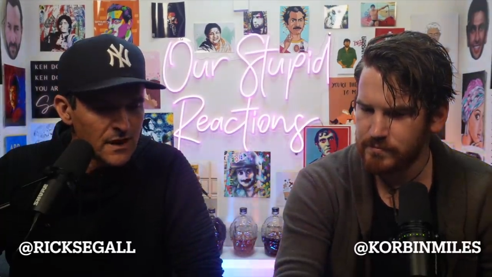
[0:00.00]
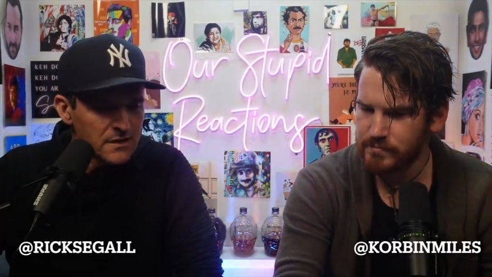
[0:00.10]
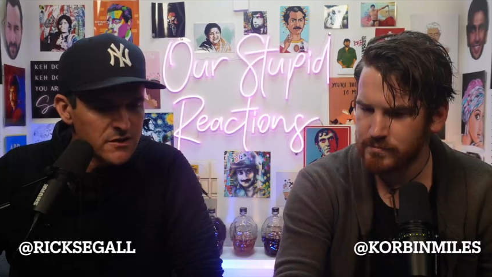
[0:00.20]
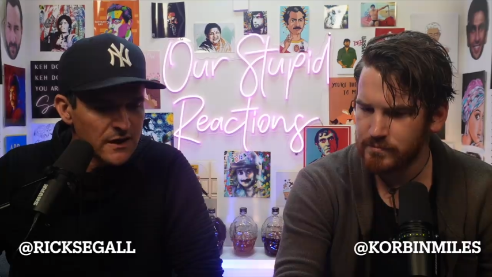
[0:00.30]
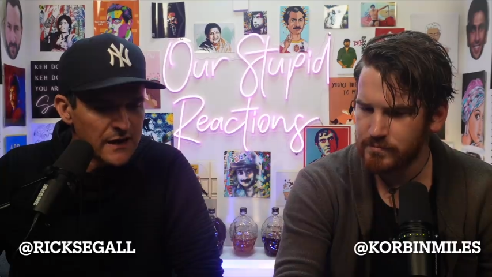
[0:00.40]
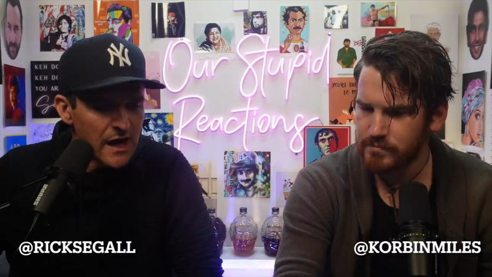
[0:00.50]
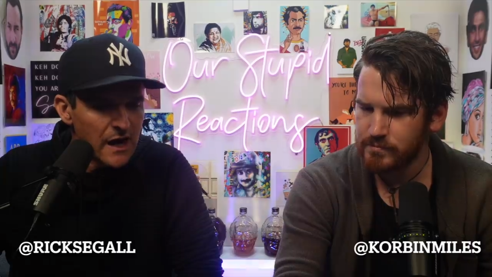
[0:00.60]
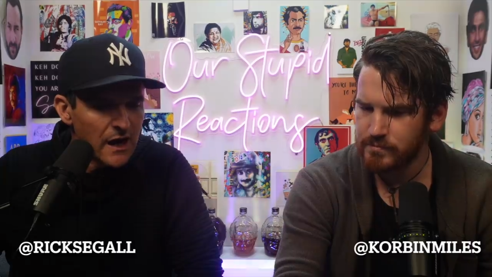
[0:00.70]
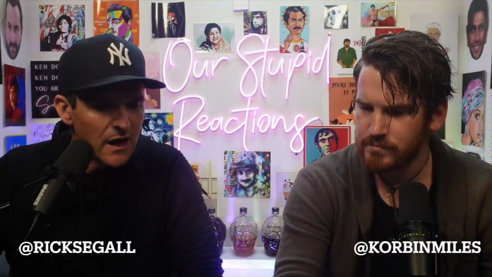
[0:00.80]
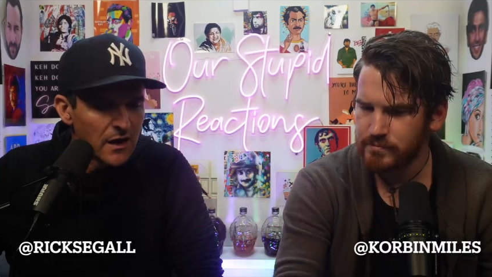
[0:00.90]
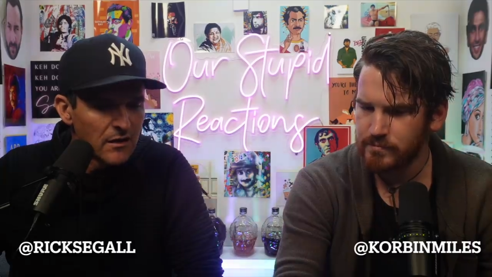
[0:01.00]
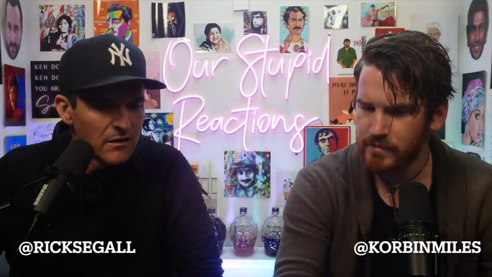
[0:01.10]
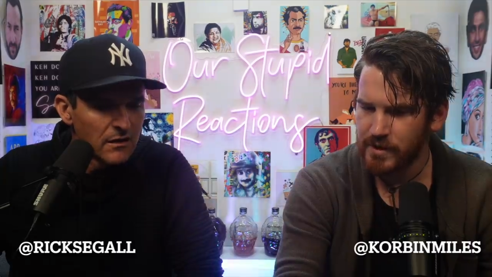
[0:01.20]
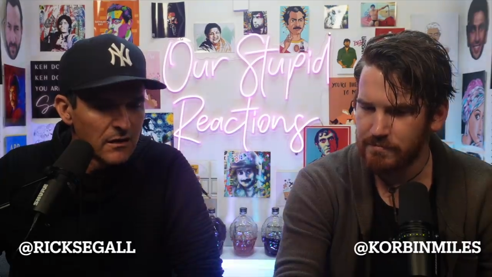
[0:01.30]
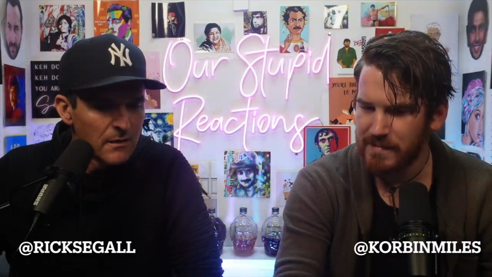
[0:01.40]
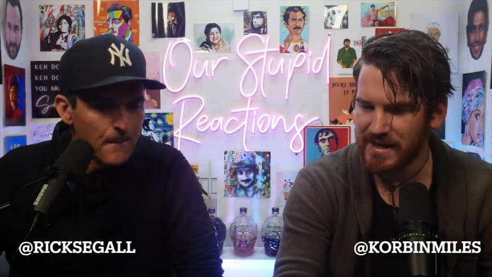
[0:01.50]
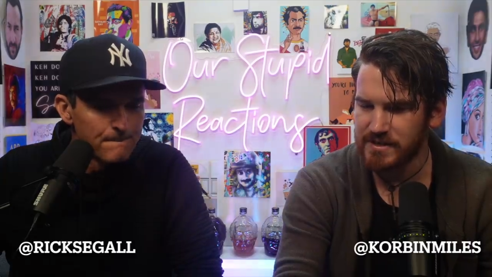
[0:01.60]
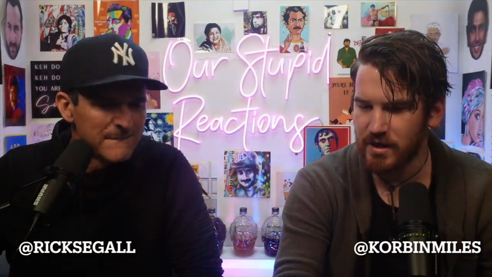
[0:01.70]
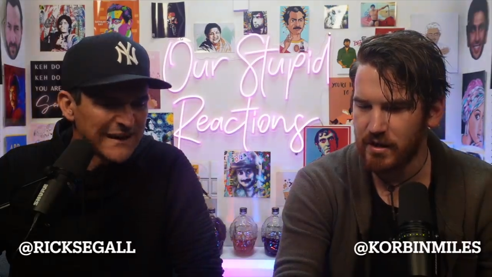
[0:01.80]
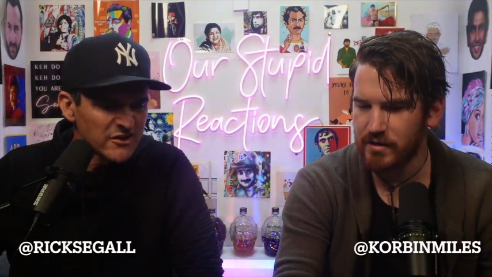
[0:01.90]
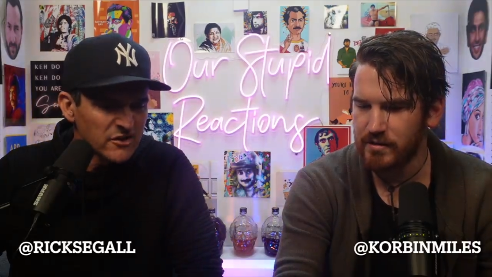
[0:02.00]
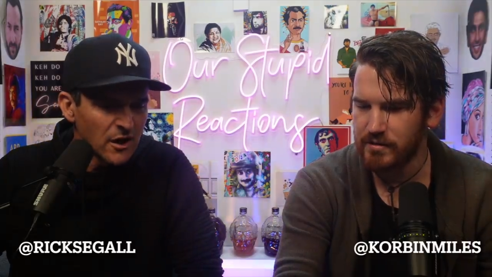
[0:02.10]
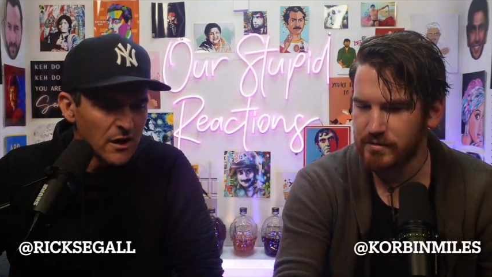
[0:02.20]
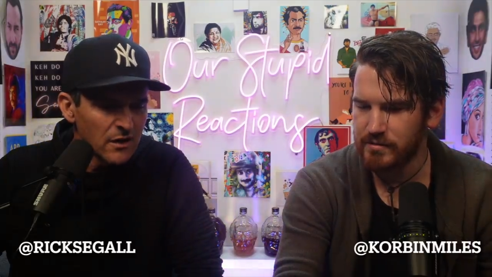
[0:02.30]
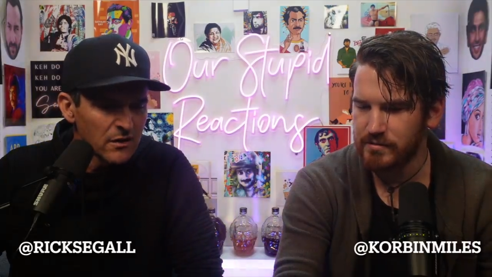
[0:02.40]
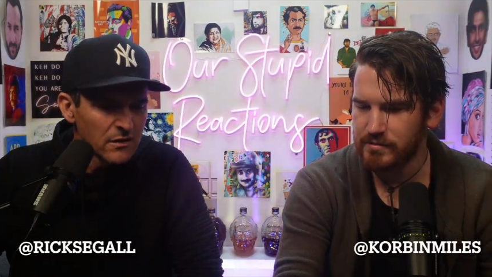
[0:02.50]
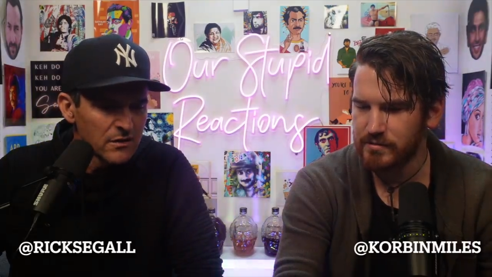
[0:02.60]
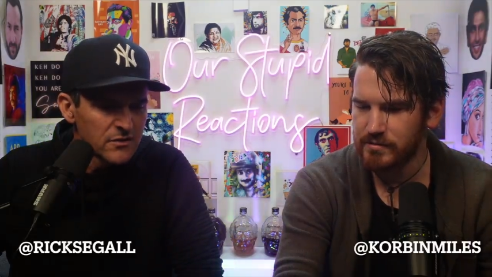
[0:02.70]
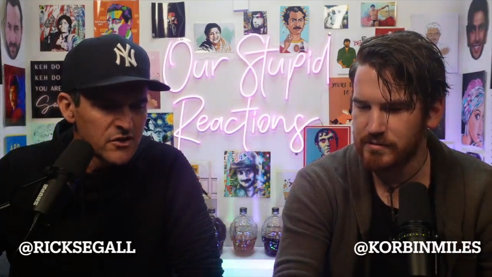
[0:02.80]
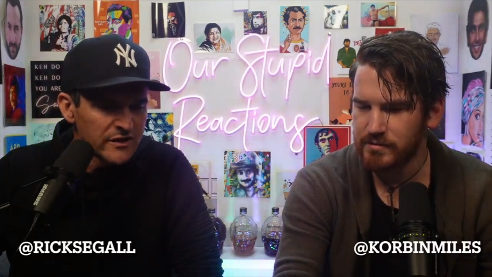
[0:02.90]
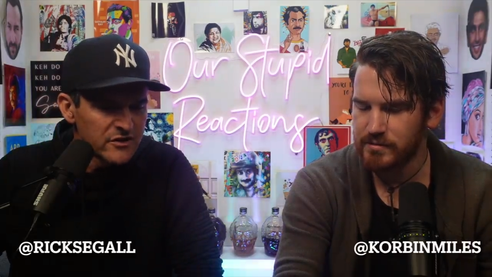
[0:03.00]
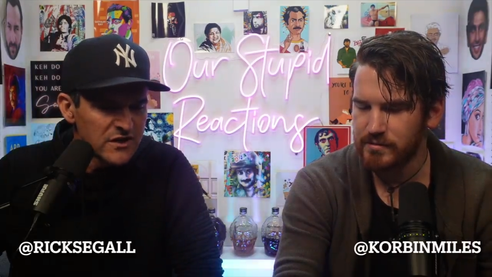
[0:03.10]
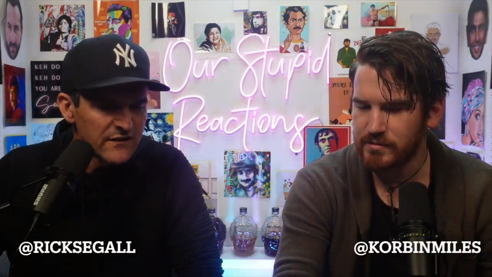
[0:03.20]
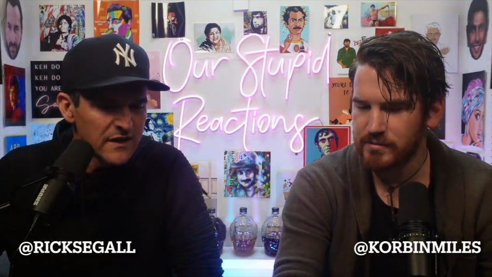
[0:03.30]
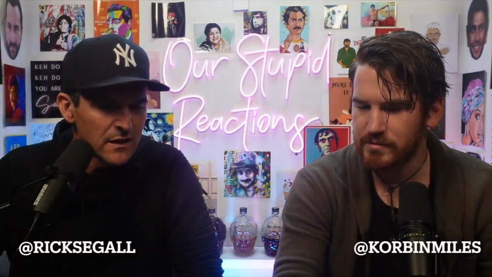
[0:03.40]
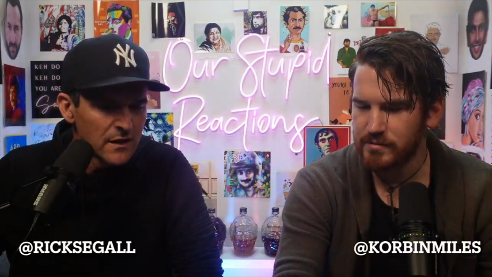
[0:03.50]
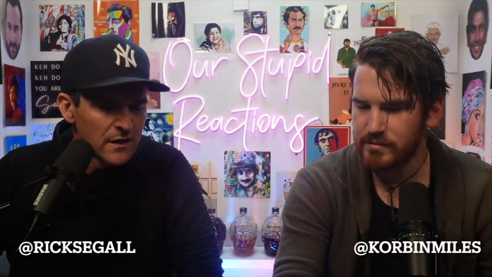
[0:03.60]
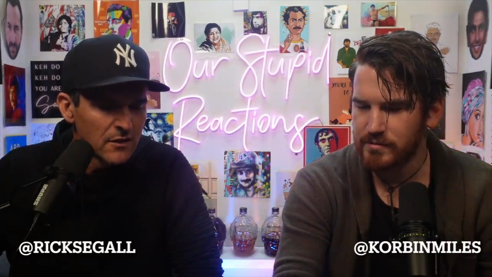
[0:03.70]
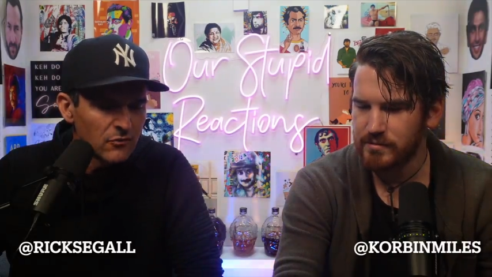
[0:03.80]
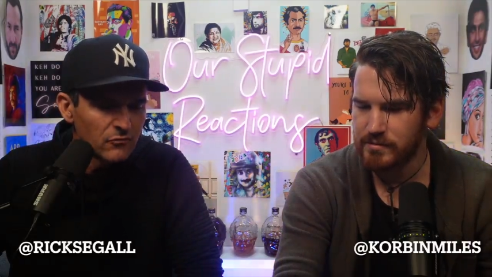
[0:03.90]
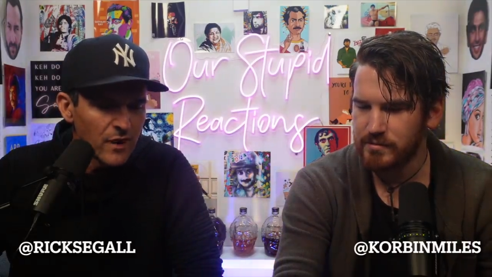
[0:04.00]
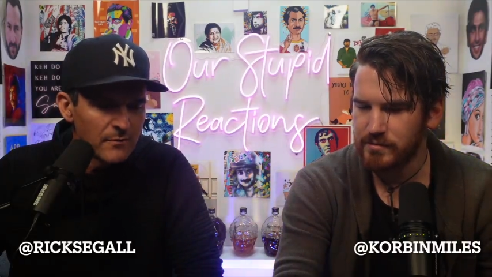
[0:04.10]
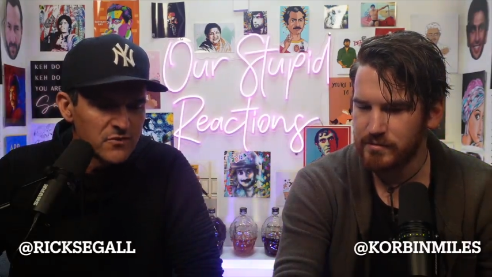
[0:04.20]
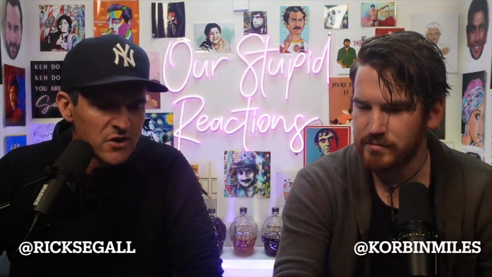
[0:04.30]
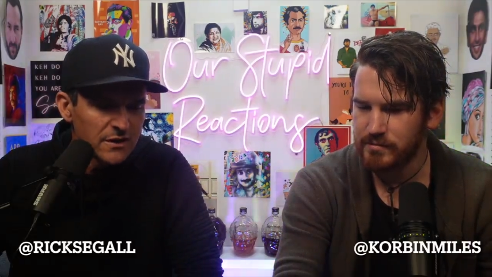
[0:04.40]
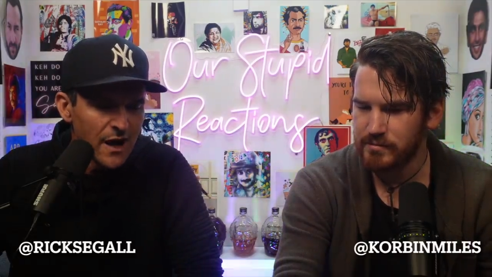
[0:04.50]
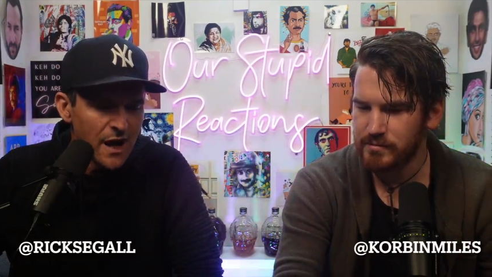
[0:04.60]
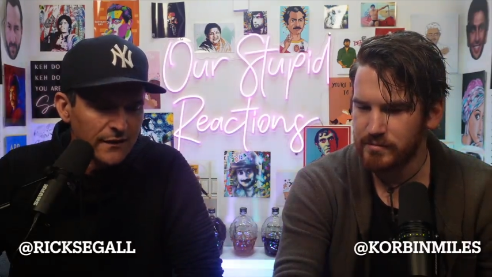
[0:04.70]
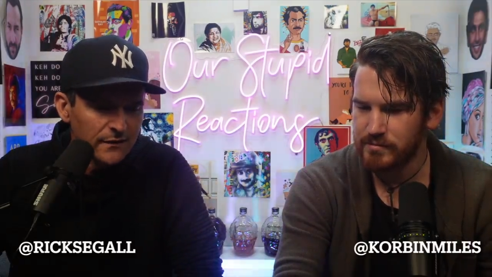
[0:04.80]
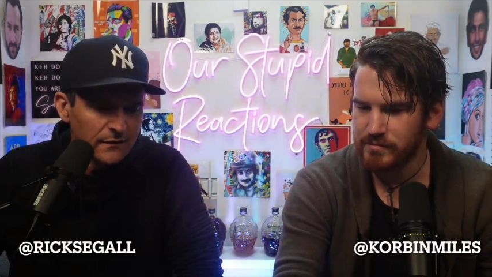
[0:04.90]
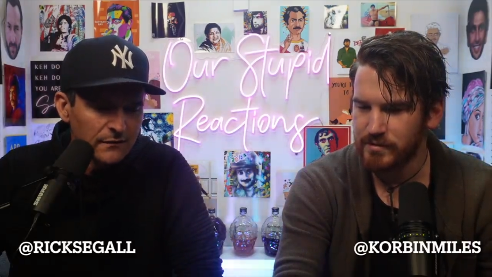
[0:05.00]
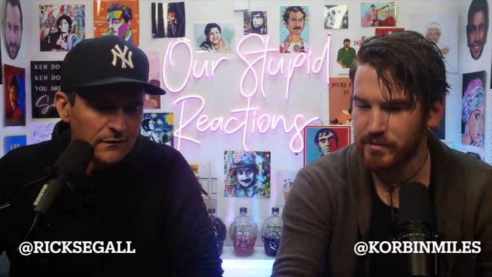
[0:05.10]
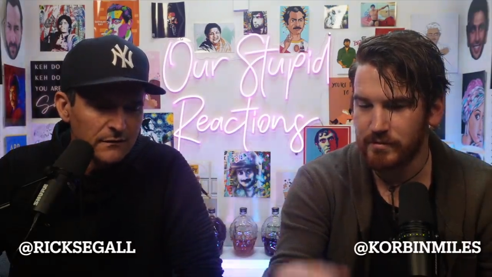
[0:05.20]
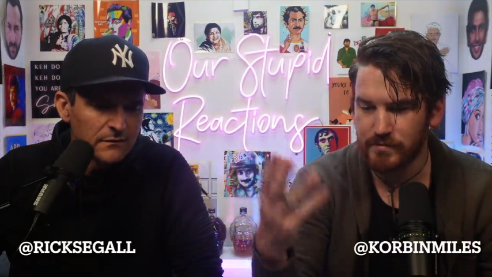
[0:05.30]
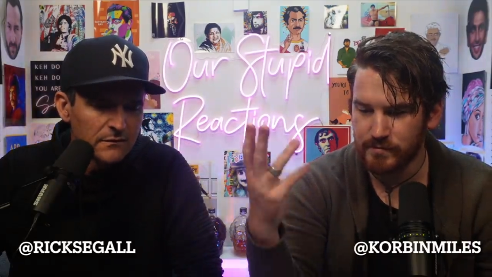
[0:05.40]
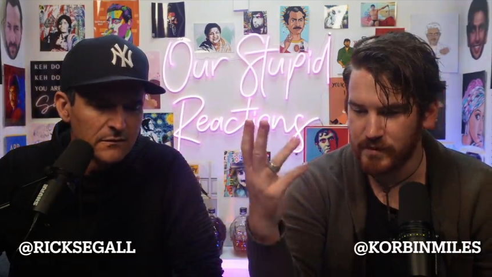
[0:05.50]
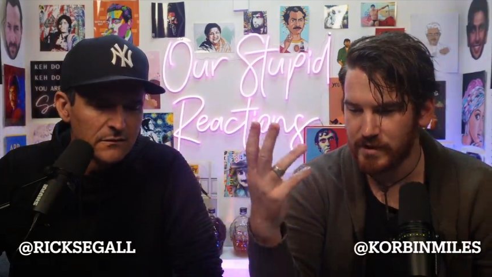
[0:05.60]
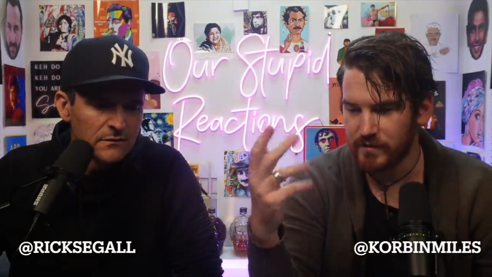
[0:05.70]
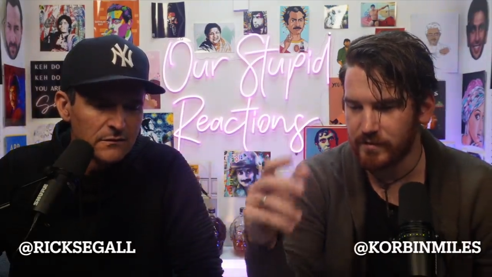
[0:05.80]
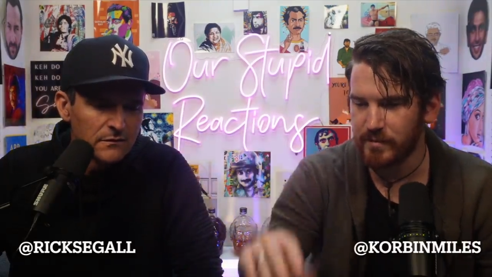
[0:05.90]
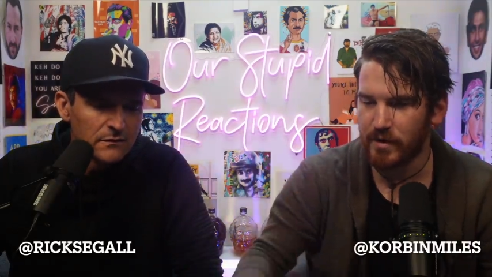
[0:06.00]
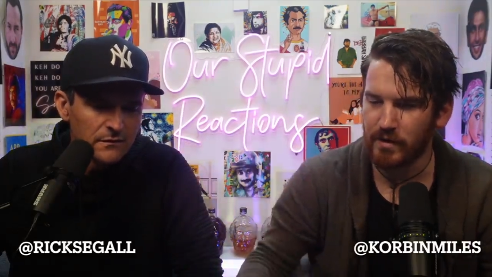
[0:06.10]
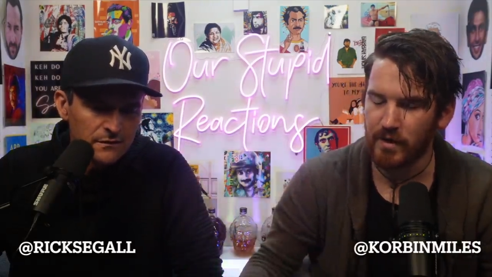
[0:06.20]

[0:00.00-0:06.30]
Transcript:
Speaker 1: Acharya with
Speaker 2: megastar megastar
Speaker 1: Chiranjeevi. Ram Charan, whom we know from R